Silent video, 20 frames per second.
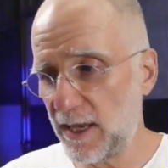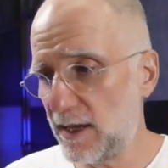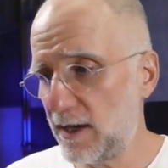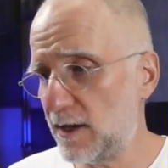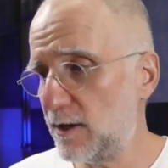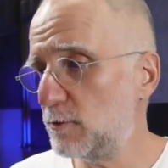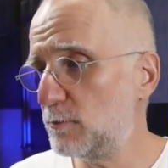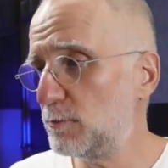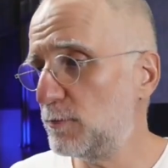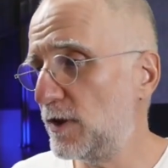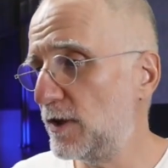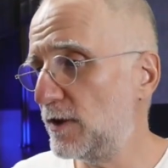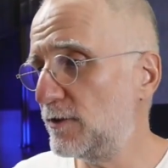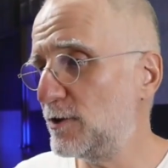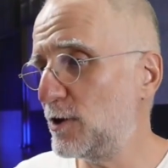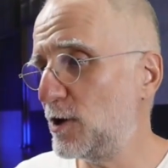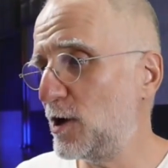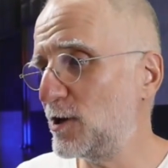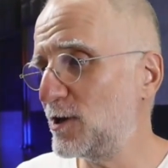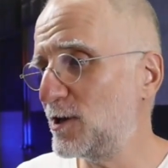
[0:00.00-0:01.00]
I hope that the
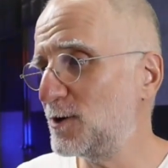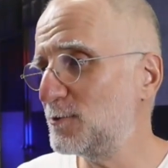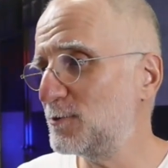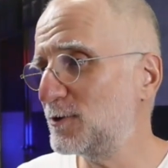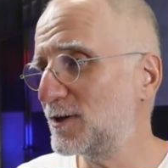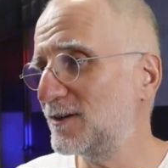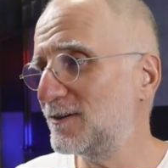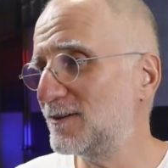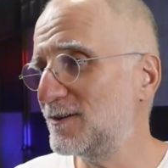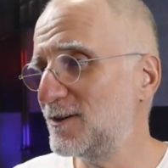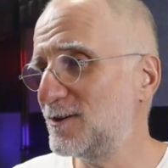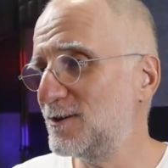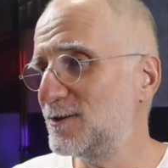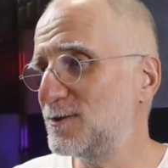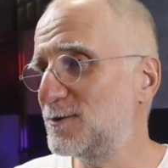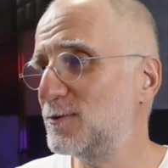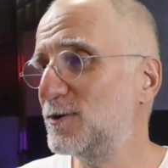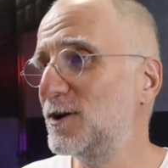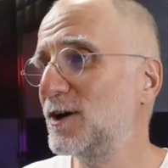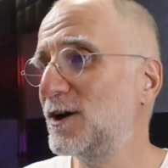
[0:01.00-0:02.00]
audio will continue to work,